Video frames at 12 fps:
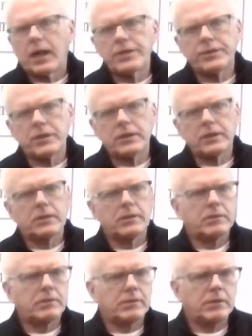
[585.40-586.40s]
I
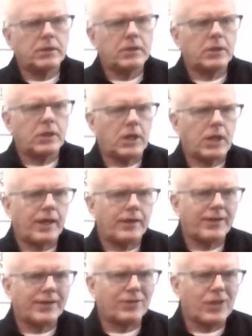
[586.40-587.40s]

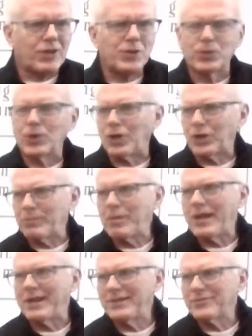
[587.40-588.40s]
think we're all
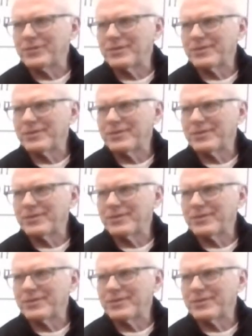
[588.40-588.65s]
competitive.